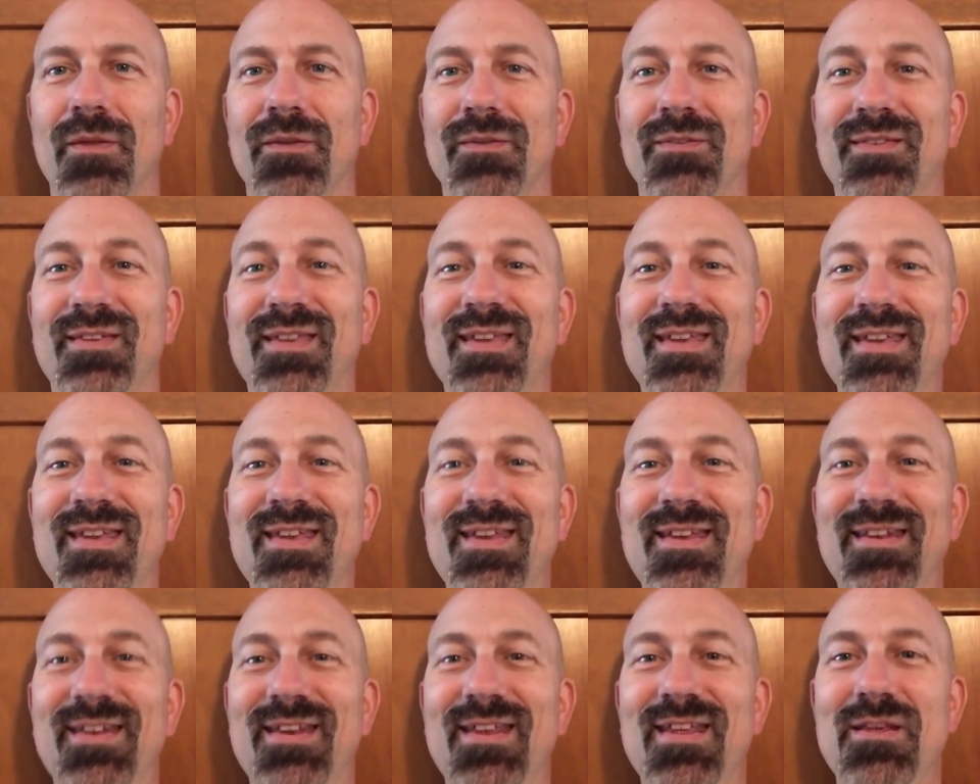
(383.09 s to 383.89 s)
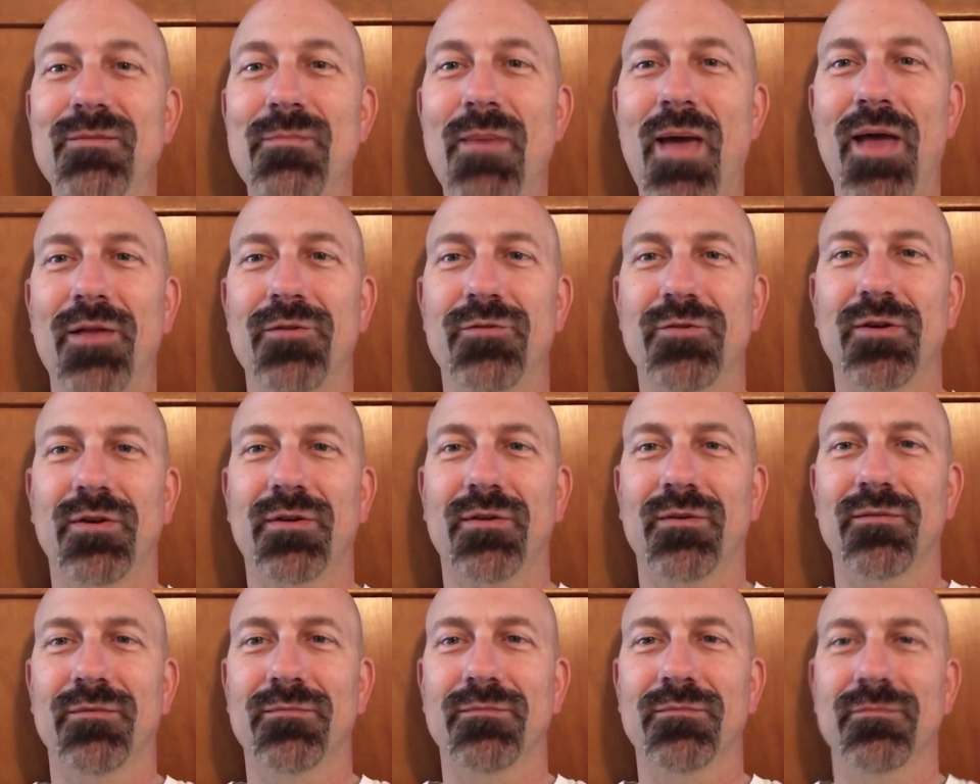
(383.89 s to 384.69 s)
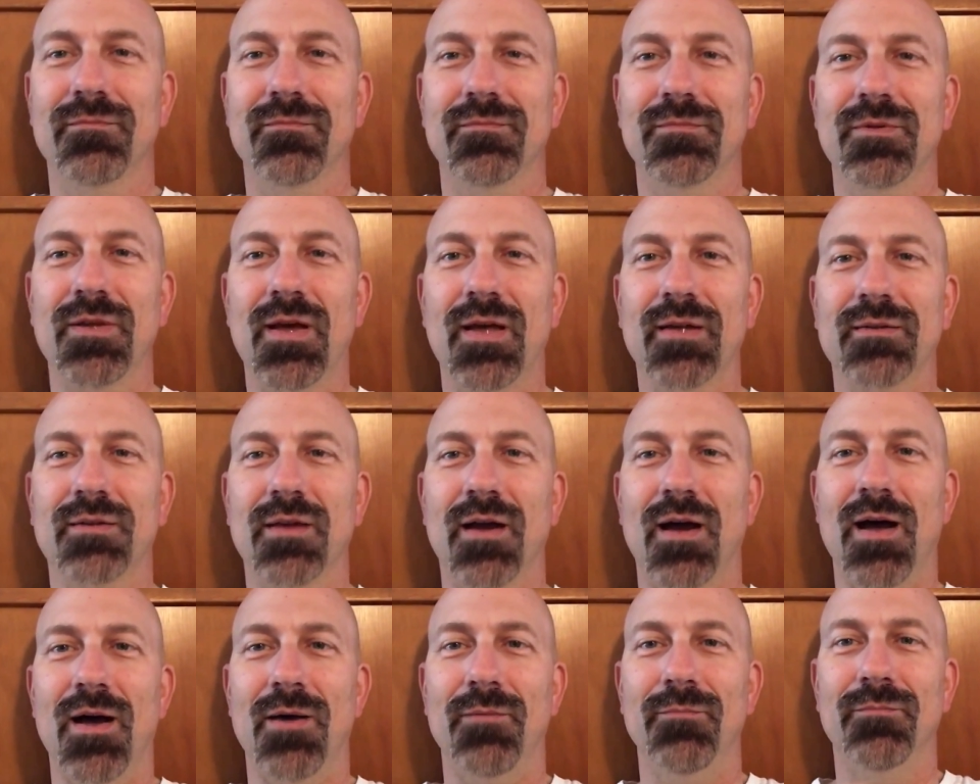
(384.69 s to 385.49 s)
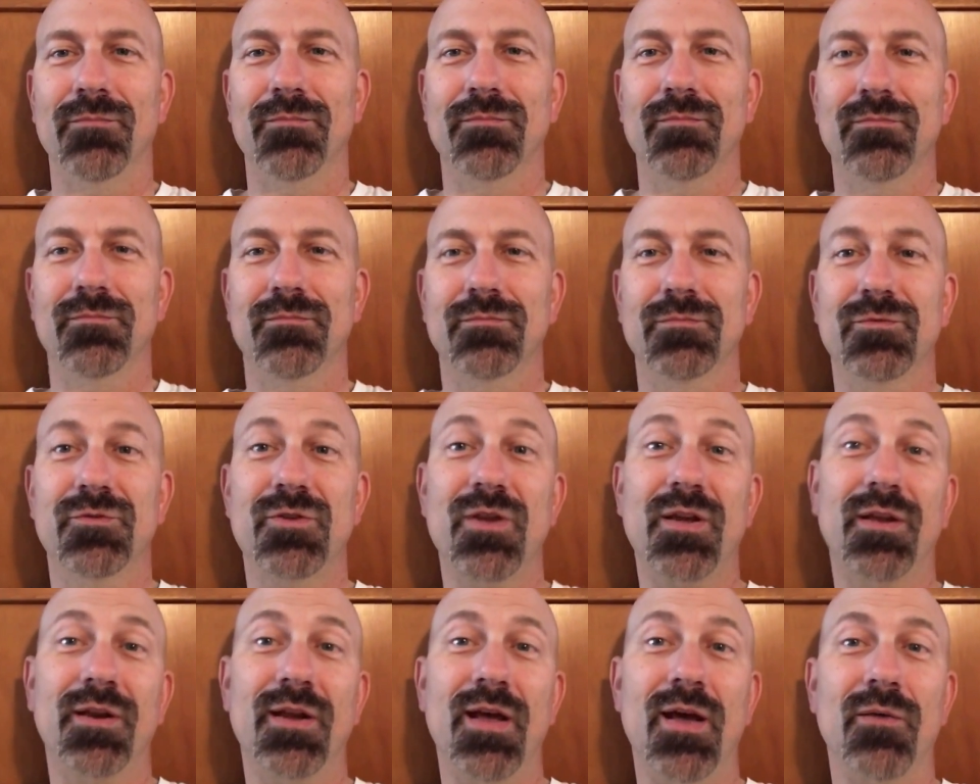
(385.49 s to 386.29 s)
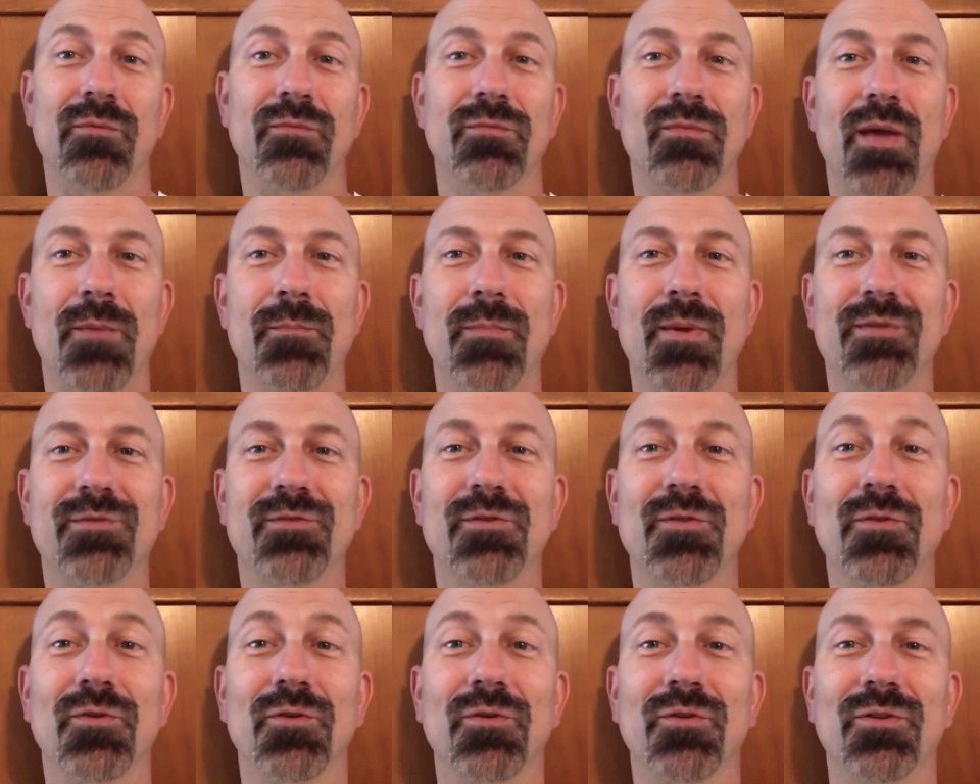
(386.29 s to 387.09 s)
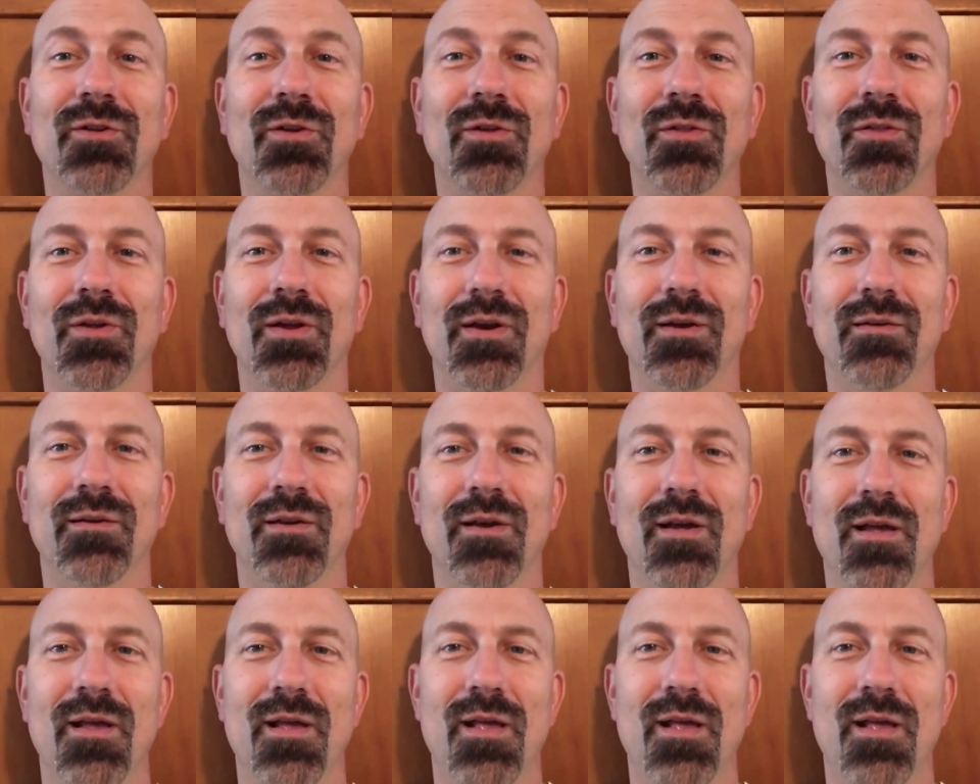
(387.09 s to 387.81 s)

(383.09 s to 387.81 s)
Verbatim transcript: CEDmagic.com. Check it out. I bet you they're still there.